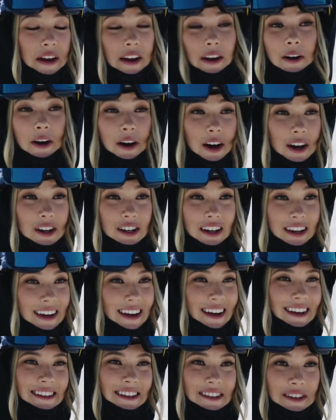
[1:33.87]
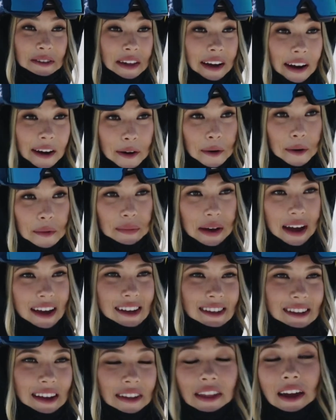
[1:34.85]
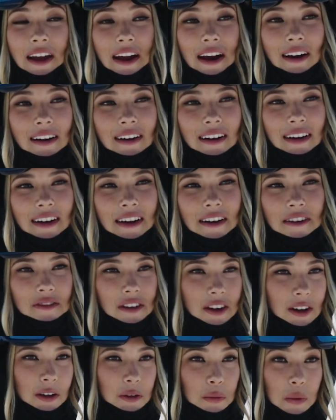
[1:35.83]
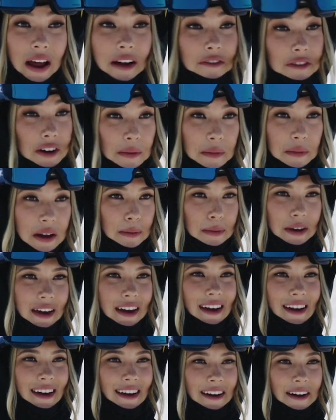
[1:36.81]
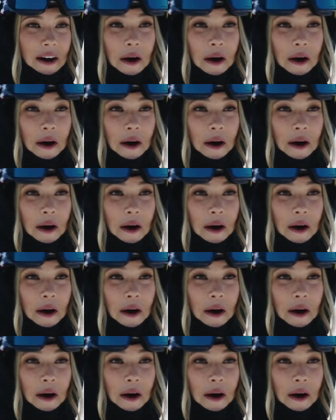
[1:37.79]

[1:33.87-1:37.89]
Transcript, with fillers: and encouraging kids to do their own best in their field, whatever it may be.